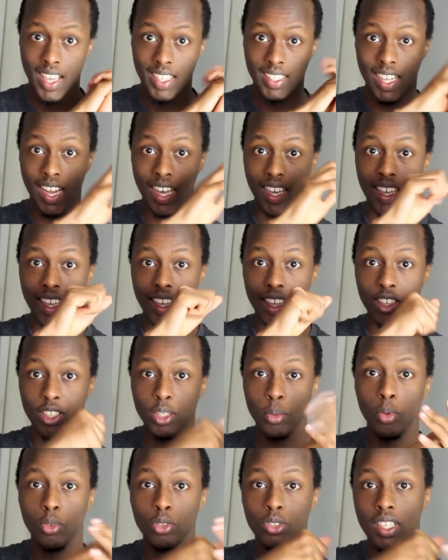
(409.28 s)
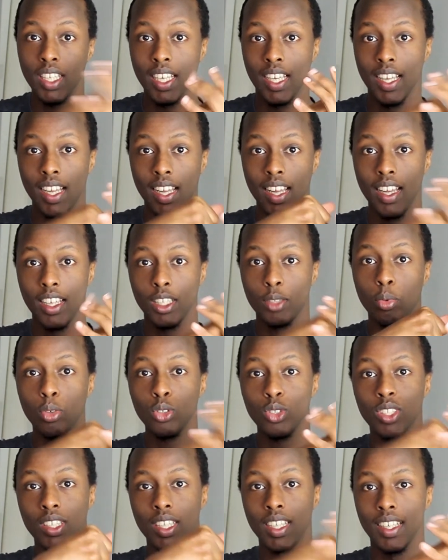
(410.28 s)
It's like you're
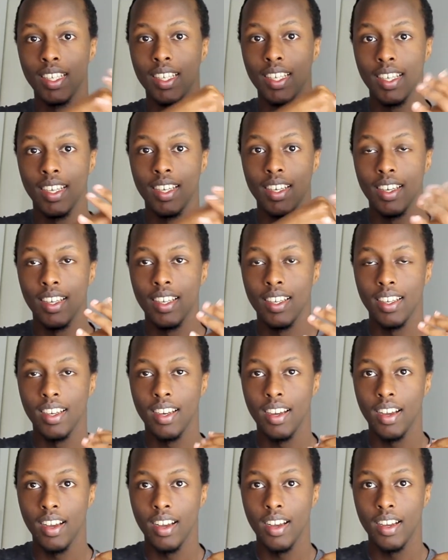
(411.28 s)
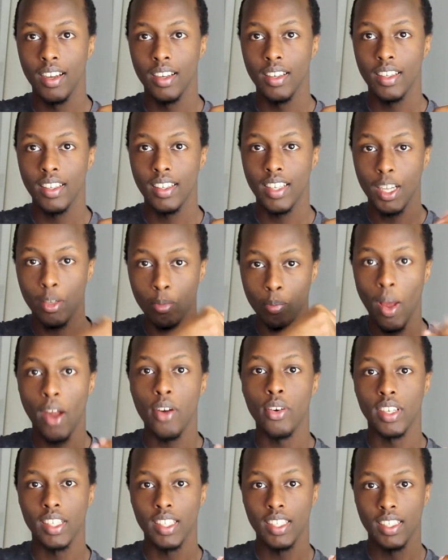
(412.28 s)
supposed to get
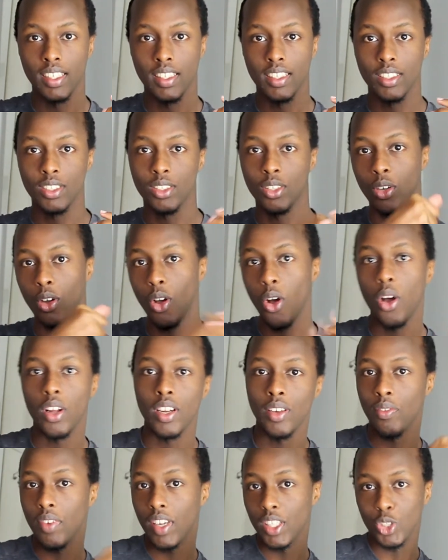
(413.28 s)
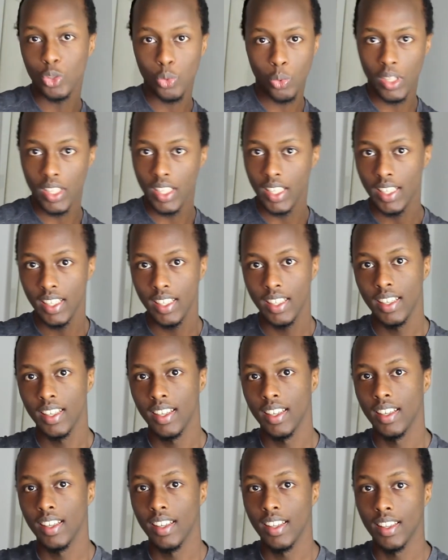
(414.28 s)
married to God eventually.
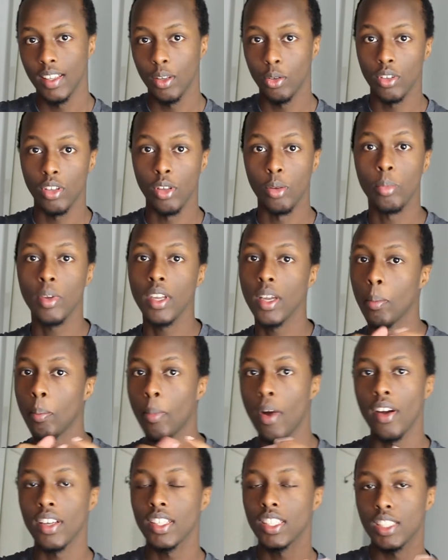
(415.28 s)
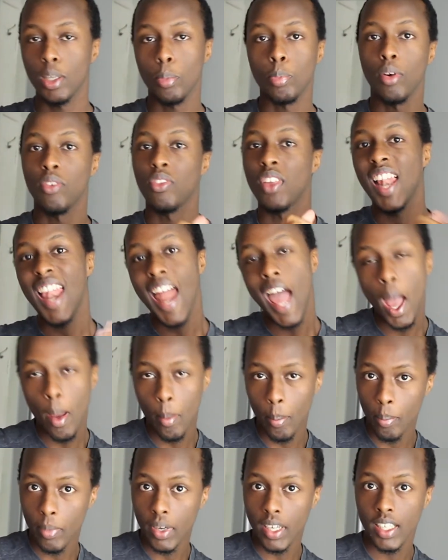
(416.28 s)
There'll be a marriage supper of the
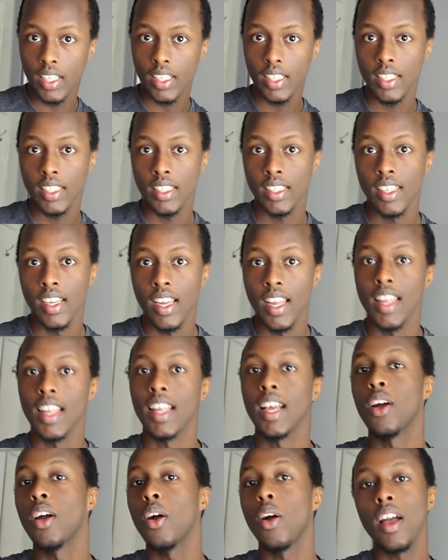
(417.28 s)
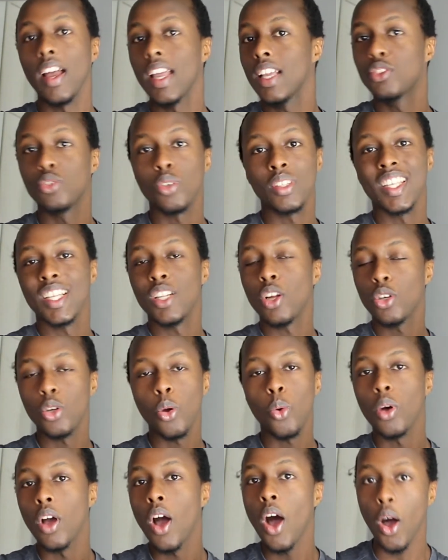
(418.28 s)
Lamb. Israel didn't
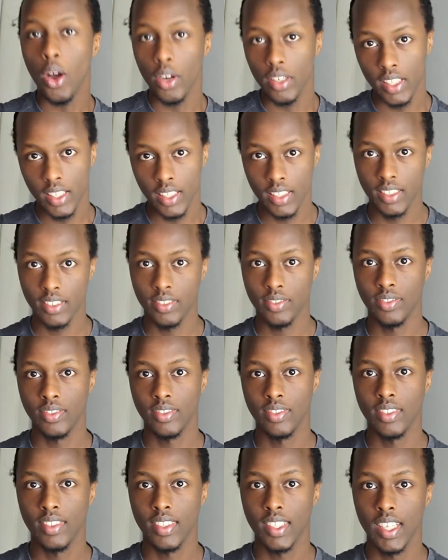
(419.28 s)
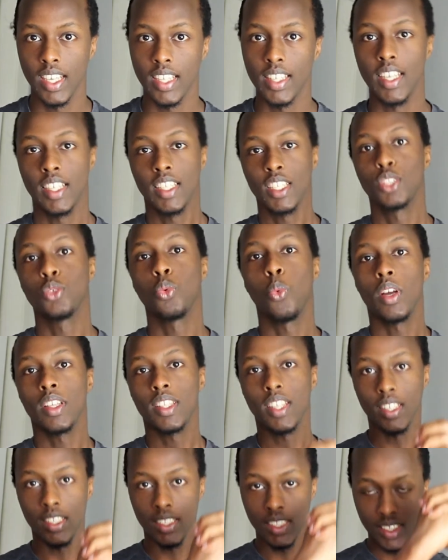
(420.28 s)
know God. They just
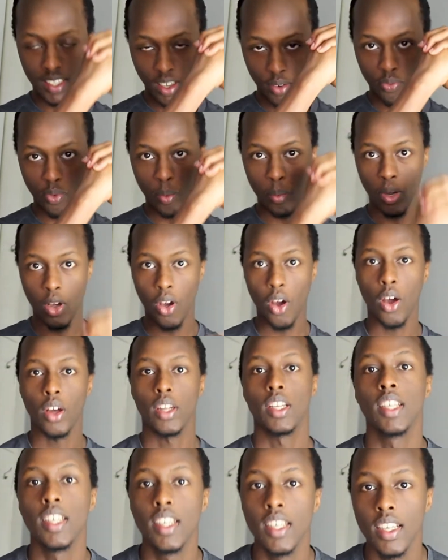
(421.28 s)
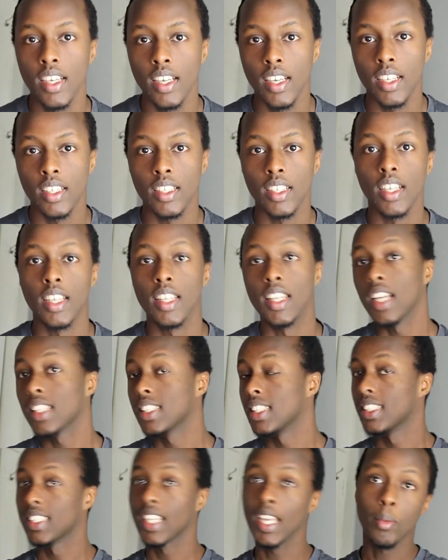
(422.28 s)
wanted stuff from God.
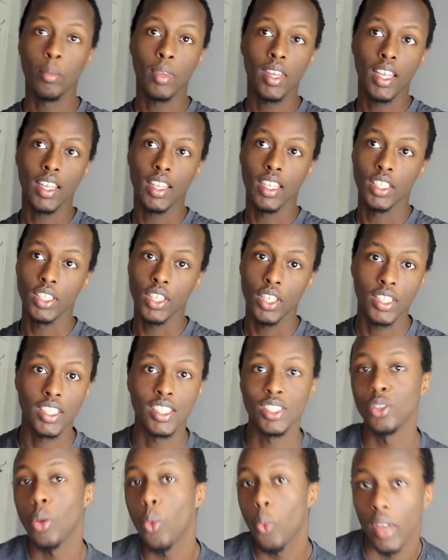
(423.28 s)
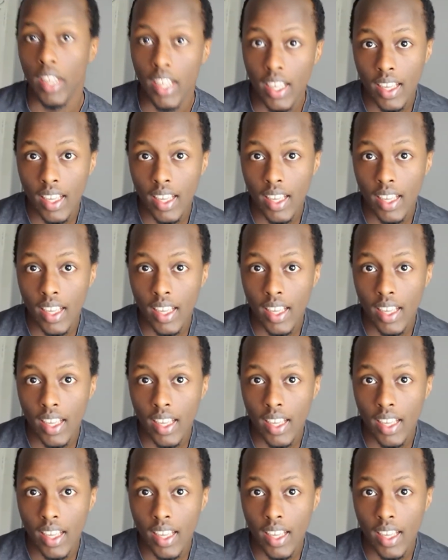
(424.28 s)
That's the same thing the church is doing.